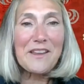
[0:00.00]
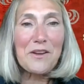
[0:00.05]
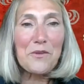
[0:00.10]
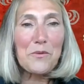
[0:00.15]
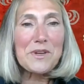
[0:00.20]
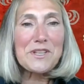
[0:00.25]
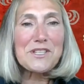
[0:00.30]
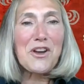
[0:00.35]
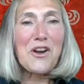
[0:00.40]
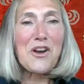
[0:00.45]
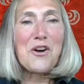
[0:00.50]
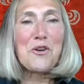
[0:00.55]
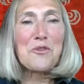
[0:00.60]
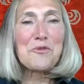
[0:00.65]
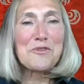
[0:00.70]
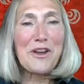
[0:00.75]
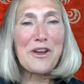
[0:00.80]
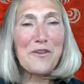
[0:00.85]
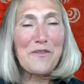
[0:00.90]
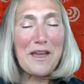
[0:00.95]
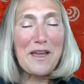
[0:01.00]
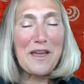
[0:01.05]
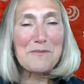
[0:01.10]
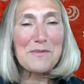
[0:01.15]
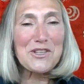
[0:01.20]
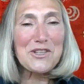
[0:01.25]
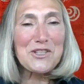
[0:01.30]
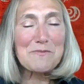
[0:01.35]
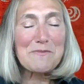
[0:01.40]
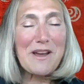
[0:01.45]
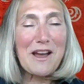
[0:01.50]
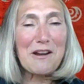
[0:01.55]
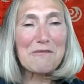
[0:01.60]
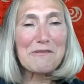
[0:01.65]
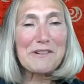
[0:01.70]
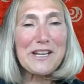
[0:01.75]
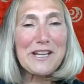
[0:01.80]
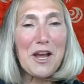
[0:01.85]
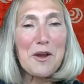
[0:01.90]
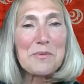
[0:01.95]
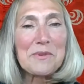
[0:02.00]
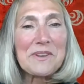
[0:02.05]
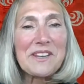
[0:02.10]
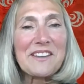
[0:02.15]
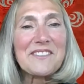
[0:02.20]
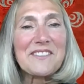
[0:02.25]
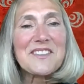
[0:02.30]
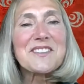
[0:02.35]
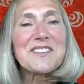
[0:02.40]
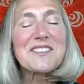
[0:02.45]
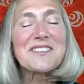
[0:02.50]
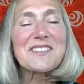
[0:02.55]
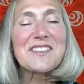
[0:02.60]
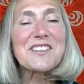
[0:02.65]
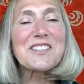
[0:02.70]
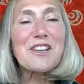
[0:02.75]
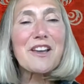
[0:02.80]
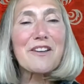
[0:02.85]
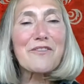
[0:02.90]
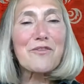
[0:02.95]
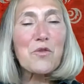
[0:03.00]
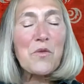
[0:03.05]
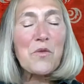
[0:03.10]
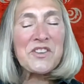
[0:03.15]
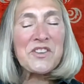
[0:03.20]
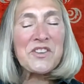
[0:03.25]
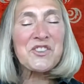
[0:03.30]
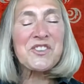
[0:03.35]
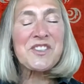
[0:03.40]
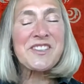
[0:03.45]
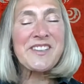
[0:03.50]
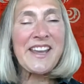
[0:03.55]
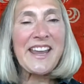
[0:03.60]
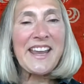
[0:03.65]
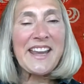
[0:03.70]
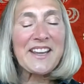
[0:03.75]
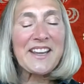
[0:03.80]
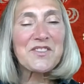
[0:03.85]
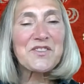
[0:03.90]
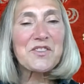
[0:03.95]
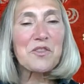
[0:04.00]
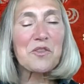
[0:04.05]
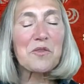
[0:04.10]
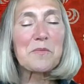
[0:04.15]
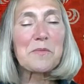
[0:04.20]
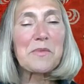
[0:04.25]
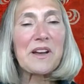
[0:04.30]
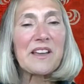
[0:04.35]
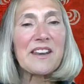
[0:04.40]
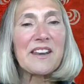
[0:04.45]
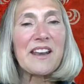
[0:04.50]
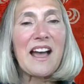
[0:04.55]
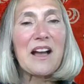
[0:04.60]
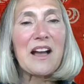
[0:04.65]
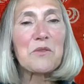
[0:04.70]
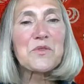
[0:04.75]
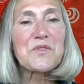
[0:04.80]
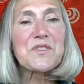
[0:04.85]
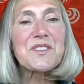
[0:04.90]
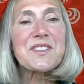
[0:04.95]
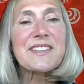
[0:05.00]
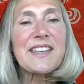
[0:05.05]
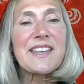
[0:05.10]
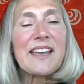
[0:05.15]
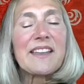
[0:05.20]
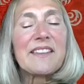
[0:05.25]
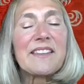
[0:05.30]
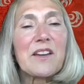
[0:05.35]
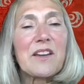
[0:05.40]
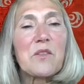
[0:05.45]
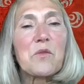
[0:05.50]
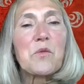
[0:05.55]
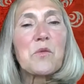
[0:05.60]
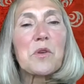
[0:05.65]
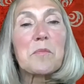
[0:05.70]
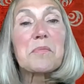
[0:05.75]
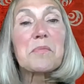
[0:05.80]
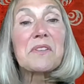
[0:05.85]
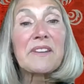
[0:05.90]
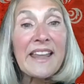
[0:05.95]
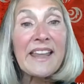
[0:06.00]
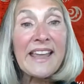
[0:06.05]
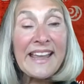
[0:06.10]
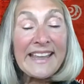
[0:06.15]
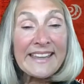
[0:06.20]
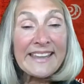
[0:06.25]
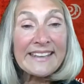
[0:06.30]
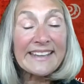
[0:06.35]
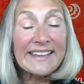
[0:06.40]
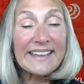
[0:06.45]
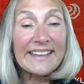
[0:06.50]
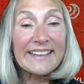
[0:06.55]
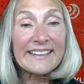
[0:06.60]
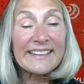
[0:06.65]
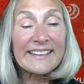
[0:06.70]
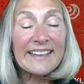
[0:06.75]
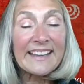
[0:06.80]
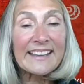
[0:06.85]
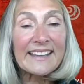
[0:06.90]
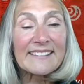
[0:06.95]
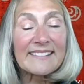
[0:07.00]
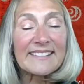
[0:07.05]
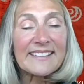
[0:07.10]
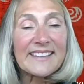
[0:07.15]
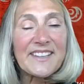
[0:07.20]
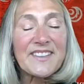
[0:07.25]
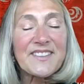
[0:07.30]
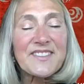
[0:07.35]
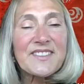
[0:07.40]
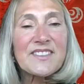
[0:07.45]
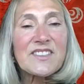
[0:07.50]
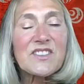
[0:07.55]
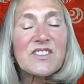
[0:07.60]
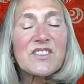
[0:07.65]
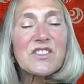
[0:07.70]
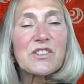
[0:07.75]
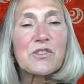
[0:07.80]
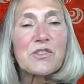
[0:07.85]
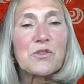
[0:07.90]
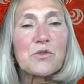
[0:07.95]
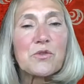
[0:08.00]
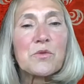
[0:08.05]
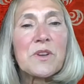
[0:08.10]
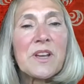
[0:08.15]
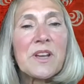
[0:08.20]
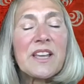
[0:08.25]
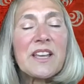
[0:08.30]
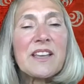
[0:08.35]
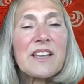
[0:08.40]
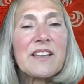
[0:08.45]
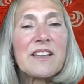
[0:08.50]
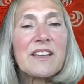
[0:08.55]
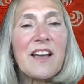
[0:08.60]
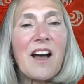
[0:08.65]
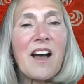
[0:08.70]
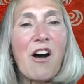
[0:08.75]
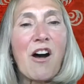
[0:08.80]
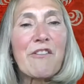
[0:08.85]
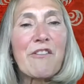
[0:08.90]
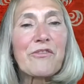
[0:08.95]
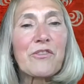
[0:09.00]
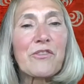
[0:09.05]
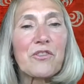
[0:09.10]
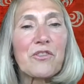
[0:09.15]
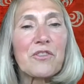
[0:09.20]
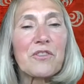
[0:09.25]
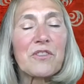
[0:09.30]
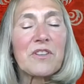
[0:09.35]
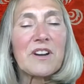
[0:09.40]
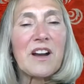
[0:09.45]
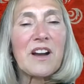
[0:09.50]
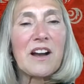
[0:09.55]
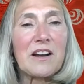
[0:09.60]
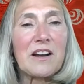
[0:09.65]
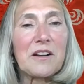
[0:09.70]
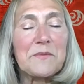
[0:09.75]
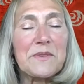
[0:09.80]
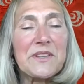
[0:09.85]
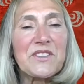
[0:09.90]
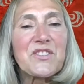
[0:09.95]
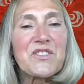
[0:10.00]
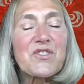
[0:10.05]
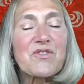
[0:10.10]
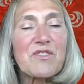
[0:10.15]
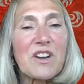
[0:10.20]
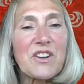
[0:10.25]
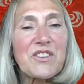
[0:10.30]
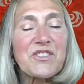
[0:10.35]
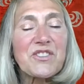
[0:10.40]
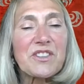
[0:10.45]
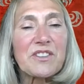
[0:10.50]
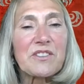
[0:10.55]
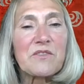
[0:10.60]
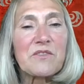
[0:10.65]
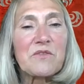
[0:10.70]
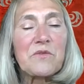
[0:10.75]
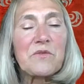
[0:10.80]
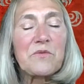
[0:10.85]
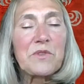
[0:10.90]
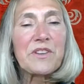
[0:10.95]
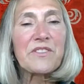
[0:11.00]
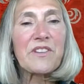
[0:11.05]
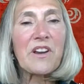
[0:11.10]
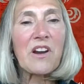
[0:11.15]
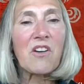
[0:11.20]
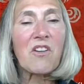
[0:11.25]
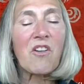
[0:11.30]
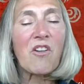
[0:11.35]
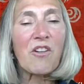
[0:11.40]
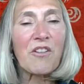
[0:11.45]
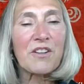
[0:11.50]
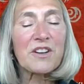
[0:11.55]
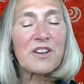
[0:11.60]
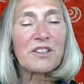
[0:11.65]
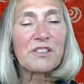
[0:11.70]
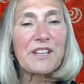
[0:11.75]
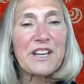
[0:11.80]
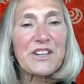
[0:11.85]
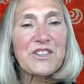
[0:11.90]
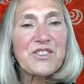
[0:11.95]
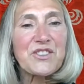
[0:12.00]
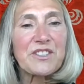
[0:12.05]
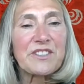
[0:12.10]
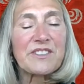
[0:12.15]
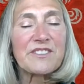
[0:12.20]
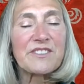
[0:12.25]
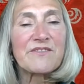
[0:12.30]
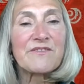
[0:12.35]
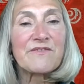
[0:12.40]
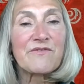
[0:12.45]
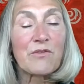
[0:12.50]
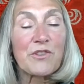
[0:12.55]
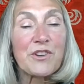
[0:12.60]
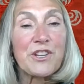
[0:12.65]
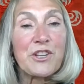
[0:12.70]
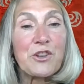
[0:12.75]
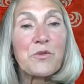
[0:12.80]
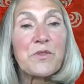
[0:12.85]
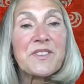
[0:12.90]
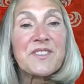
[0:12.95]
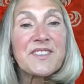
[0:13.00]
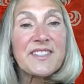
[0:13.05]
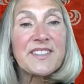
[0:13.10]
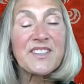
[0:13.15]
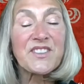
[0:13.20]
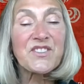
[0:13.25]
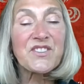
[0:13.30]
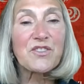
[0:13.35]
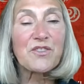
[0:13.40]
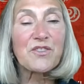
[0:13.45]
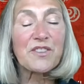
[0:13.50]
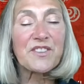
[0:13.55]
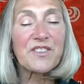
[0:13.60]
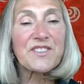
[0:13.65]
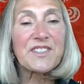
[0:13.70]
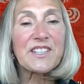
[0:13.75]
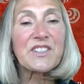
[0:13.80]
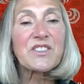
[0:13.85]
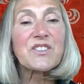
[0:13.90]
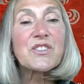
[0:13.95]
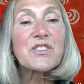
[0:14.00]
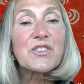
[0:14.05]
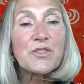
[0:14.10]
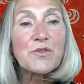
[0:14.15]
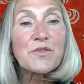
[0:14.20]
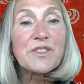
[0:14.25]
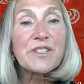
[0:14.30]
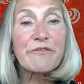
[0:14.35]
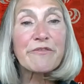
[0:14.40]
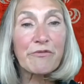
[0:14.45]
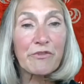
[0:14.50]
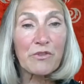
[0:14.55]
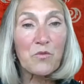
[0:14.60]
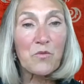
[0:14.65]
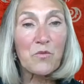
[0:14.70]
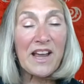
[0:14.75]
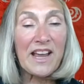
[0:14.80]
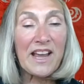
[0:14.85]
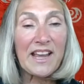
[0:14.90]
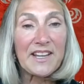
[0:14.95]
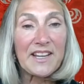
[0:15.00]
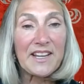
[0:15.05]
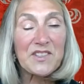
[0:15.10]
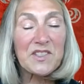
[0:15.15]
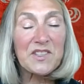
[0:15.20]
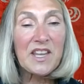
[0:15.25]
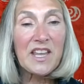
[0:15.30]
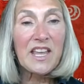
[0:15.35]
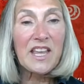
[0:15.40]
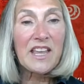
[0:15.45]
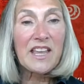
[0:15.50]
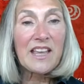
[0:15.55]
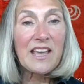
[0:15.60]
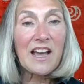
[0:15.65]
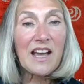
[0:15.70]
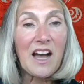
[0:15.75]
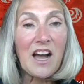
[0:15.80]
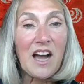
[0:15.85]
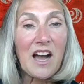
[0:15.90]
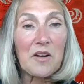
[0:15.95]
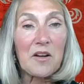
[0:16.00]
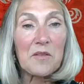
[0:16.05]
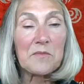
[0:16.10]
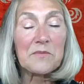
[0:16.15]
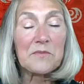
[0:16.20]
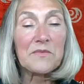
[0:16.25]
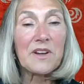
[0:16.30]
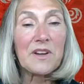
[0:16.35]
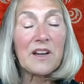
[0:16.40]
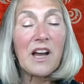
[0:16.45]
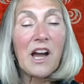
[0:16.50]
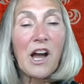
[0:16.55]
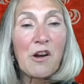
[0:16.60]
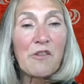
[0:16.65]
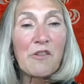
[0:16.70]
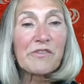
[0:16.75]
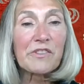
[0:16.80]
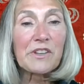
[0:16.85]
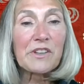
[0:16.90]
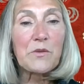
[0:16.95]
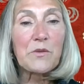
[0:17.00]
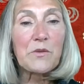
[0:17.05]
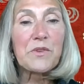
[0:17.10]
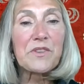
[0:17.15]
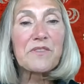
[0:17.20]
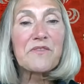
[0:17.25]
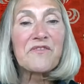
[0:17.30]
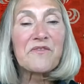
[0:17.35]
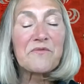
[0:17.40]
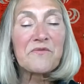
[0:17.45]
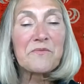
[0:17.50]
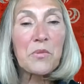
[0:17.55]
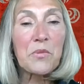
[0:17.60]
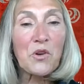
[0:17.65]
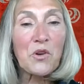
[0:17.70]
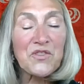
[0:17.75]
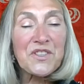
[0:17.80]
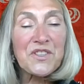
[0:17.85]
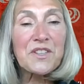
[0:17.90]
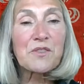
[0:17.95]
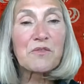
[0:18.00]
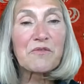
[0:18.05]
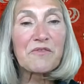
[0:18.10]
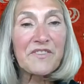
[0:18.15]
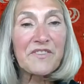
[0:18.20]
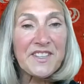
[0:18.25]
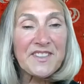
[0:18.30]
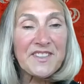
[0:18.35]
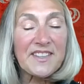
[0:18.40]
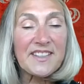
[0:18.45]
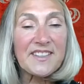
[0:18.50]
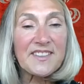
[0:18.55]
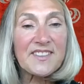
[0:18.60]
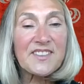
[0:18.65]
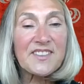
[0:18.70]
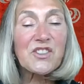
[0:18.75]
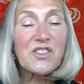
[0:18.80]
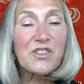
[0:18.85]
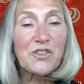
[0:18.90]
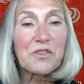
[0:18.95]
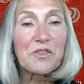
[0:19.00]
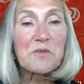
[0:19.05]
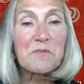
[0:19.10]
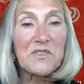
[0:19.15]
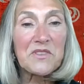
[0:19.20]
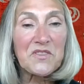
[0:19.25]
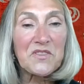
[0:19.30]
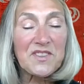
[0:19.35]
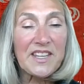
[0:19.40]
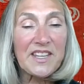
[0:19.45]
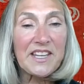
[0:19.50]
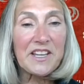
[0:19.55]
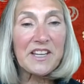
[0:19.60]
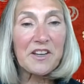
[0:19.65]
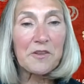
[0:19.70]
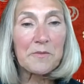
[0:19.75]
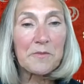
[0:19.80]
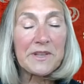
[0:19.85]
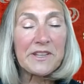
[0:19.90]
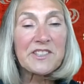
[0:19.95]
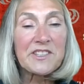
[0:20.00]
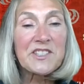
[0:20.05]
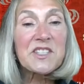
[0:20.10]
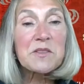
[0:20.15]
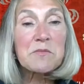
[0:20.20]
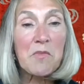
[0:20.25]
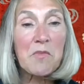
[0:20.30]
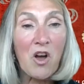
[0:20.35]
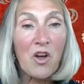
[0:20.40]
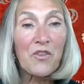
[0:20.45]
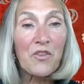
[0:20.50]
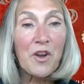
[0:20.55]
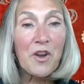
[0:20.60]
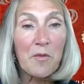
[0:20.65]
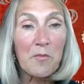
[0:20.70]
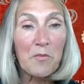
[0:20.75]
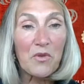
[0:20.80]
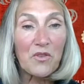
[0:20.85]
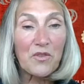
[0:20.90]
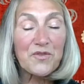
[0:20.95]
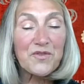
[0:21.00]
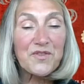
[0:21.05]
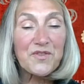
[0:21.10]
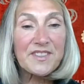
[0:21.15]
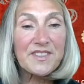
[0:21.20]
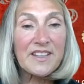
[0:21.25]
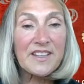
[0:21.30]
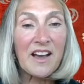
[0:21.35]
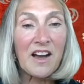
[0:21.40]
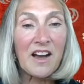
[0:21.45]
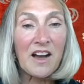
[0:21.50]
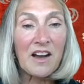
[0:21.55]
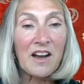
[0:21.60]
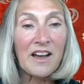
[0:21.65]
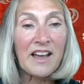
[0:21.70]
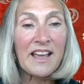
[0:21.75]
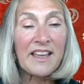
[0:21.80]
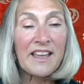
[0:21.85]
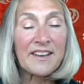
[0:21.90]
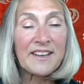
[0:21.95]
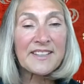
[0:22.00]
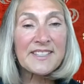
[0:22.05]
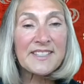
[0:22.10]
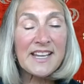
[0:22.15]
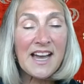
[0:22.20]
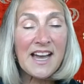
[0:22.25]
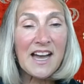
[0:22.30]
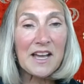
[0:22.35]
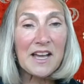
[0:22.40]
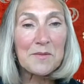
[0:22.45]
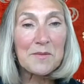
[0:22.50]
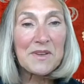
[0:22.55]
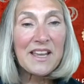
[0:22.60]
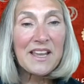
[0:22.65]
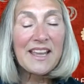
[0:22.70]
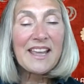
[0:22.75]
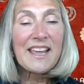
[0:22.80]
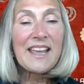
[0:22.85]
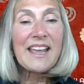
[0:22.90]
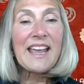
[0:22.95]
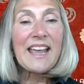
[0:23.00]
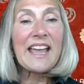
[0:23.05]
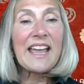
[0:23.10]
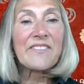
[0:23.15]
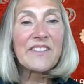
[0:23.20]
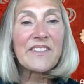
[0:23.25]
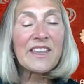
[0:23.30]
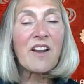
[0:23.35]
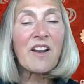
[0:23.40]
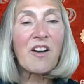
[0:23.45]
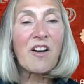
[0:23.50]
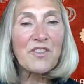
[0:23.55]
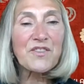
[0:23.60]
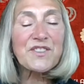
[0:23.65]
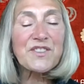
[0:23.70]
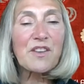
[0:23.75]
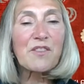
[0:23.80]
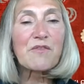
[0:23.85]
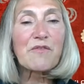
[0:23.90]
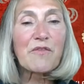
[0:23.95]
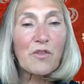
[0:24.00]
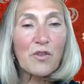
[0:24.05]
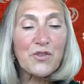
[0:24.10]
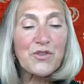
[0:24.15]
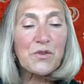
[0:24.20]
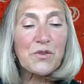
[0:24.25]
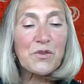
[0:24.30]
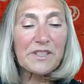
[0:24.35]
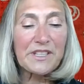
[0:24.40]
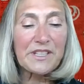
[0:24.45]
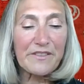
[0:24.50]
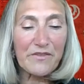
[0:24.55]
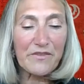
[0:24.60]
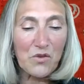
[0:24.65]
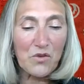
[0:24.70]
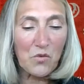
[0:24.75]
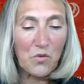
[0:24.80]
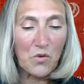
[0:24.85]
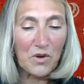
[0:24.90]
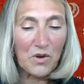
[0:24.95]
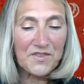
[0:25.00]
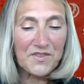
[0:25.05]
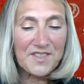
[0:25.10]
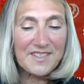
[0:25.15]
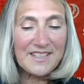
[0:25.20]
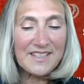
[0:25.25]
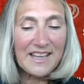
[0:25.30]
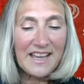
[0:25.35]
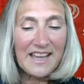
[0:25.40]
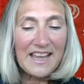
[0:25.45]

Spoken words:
that we don't know that much about reopening, this is a tough question to answer, but I will say that we're planning at least to offer instruction with our art collection for UNC students in 2 different ways. Hopefully with personal visits to the museum in small numbers at a time, and then also virtually, of course.